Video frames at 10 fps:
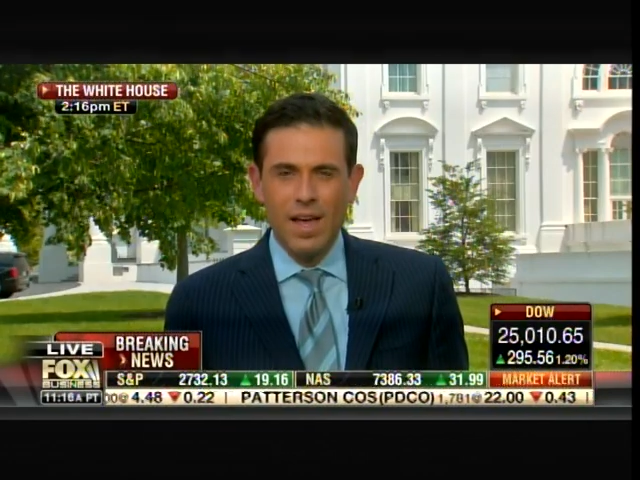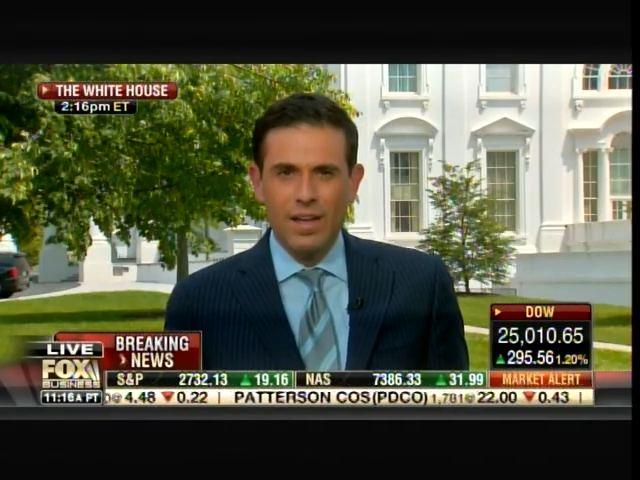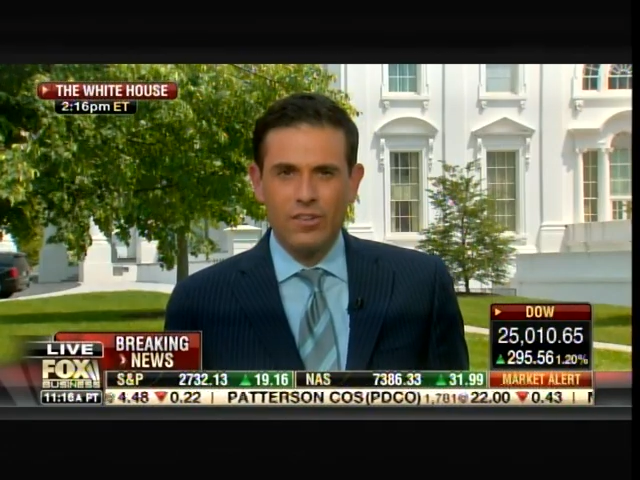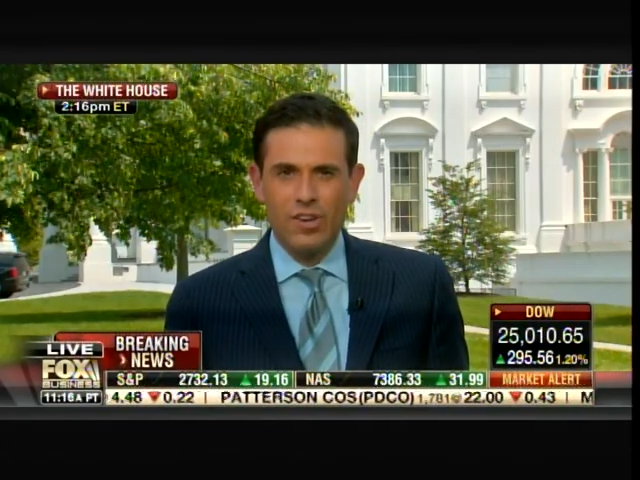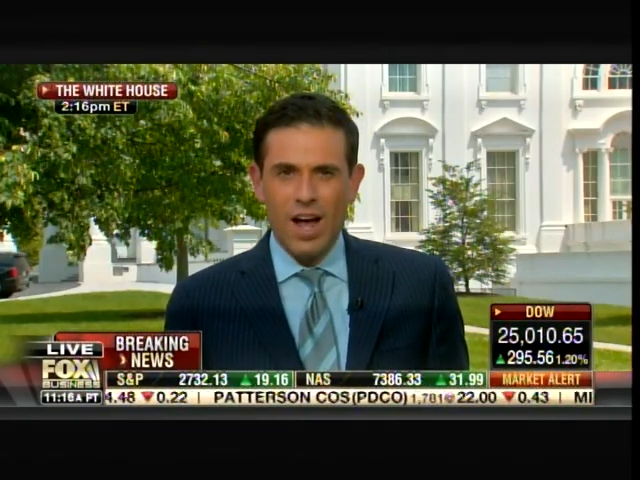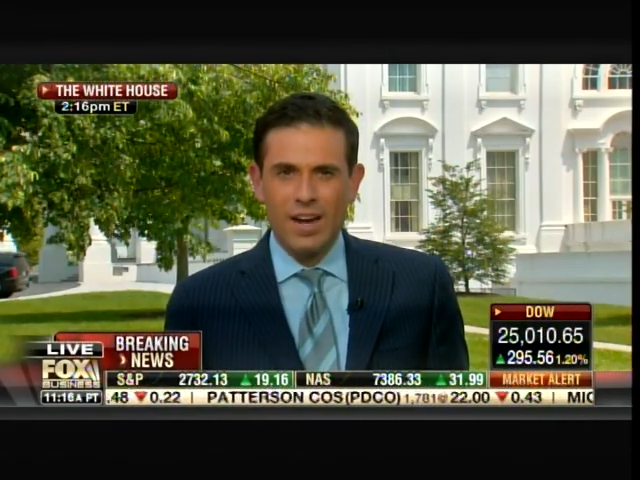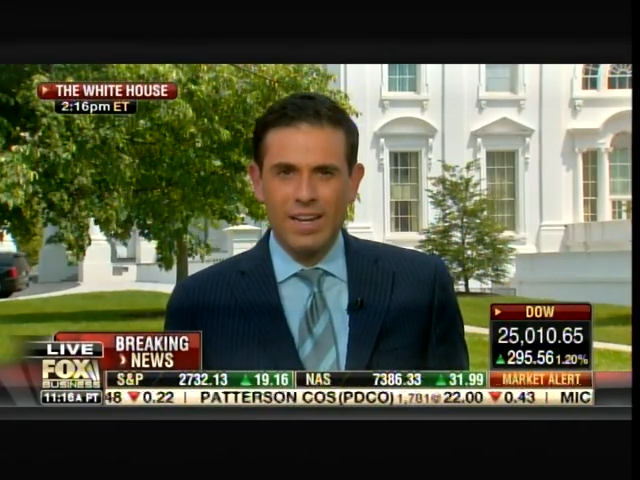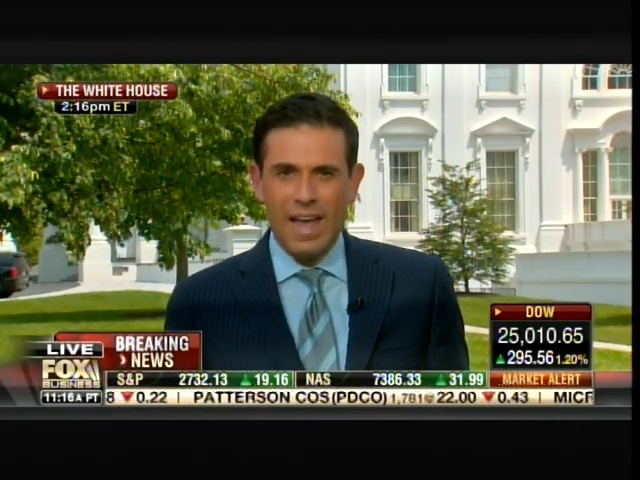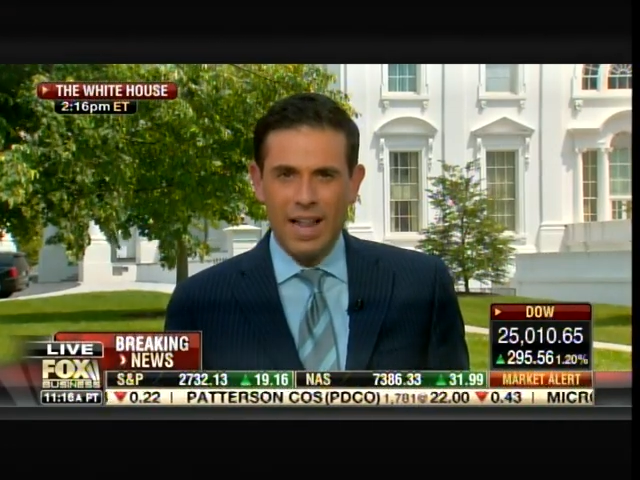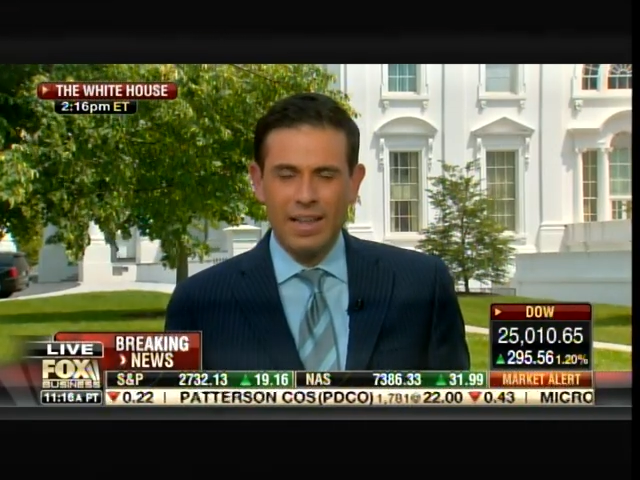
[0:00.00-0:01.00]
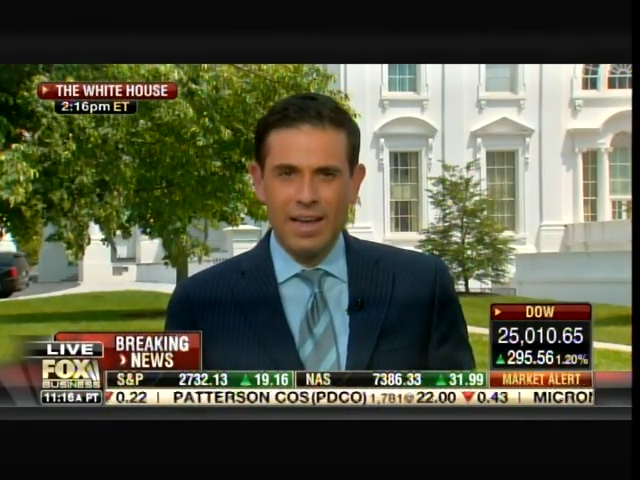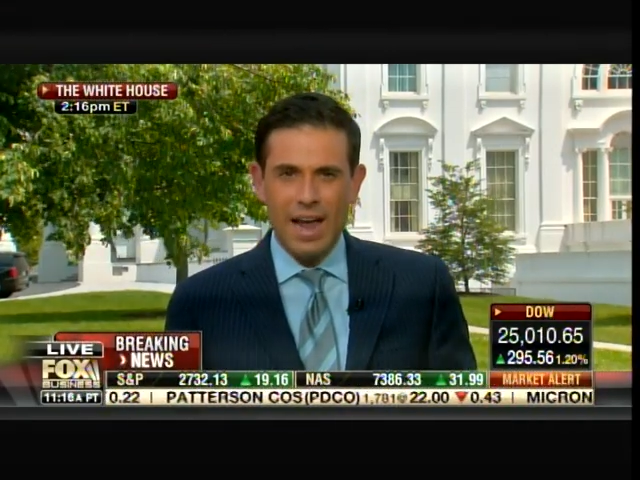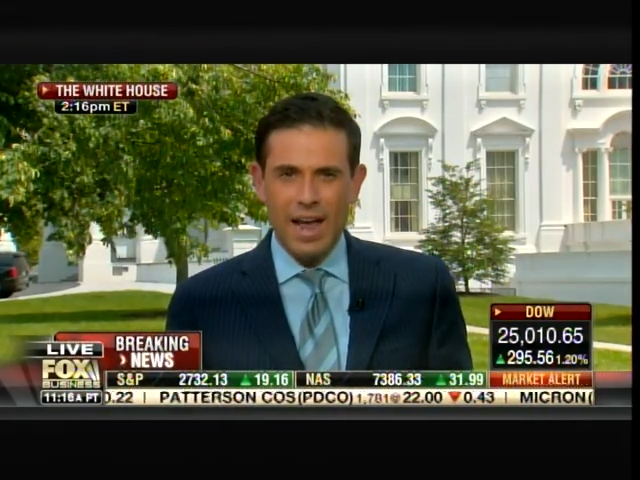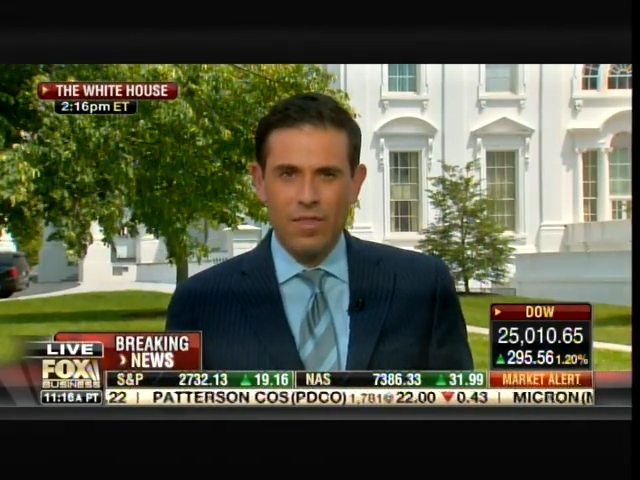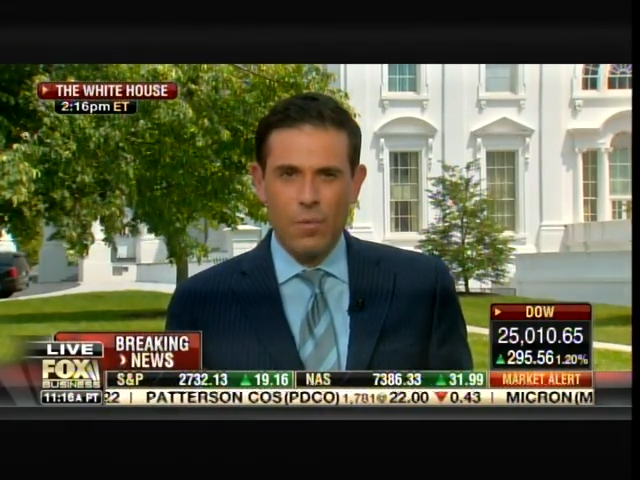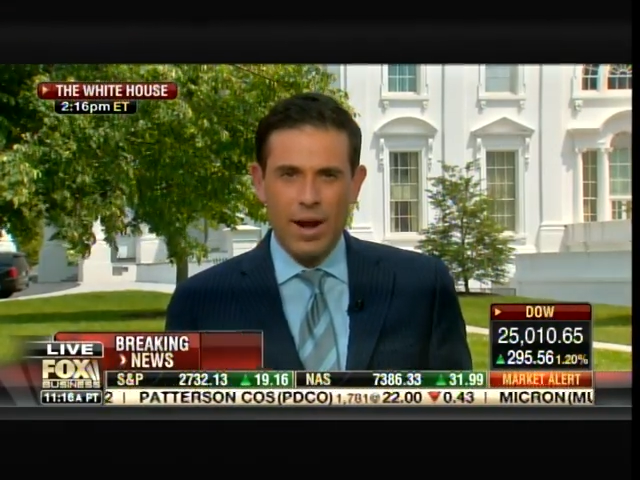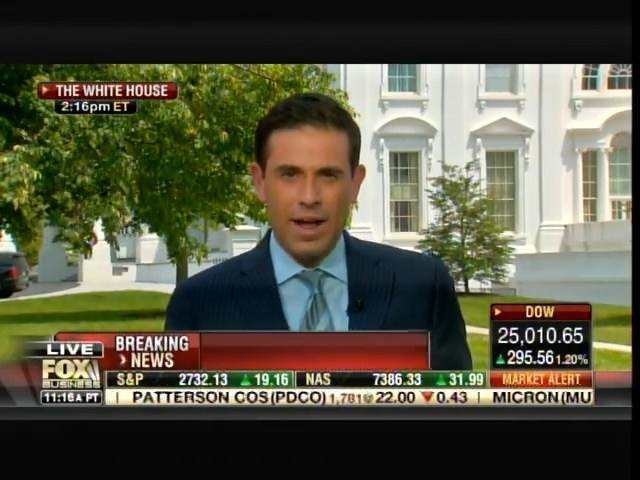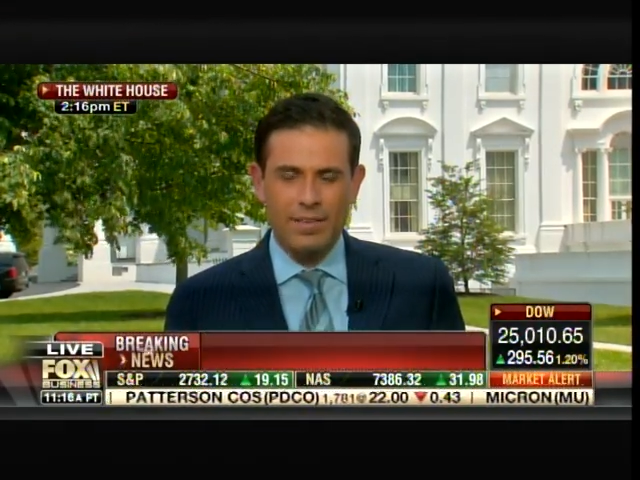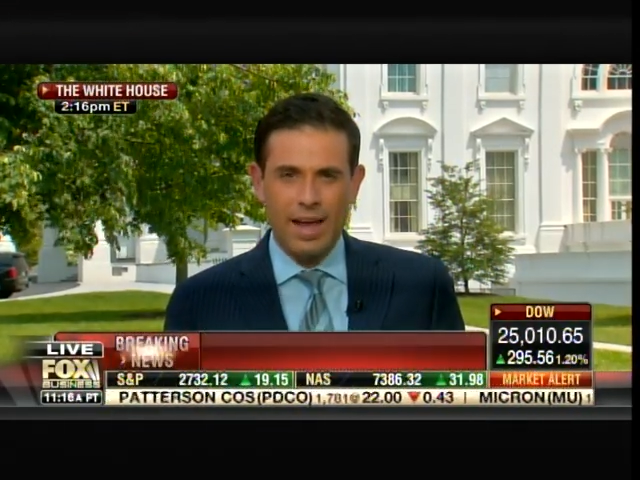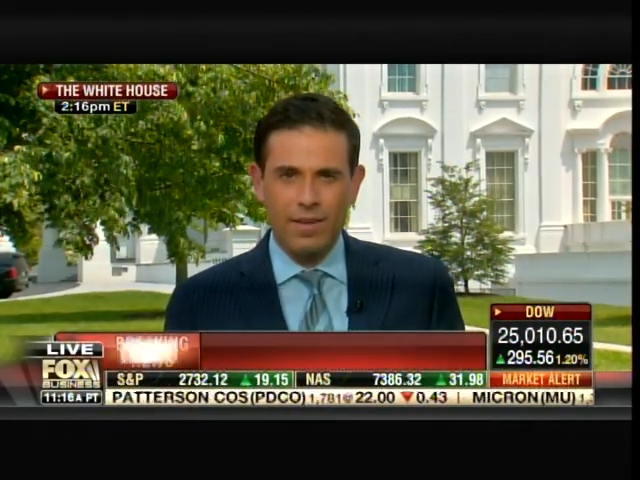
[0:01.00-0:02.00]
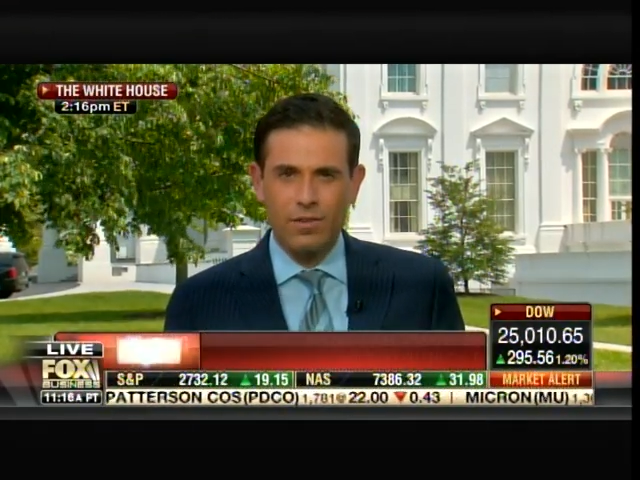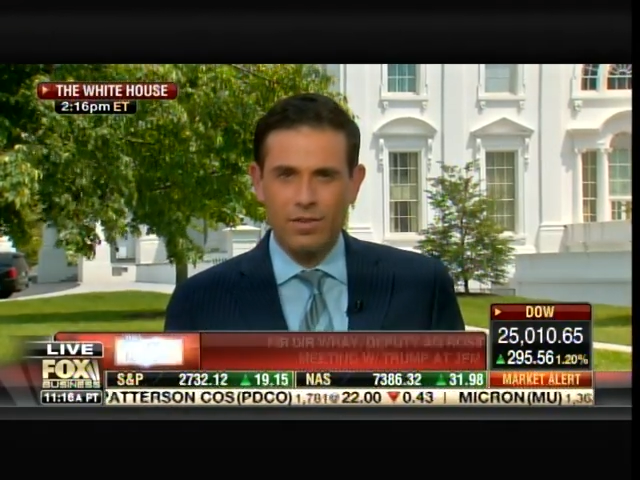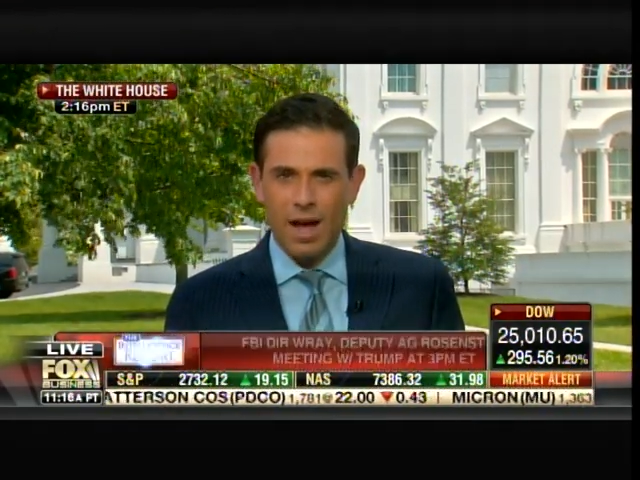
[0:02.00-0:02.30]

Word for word: John Kelly and the White House counsel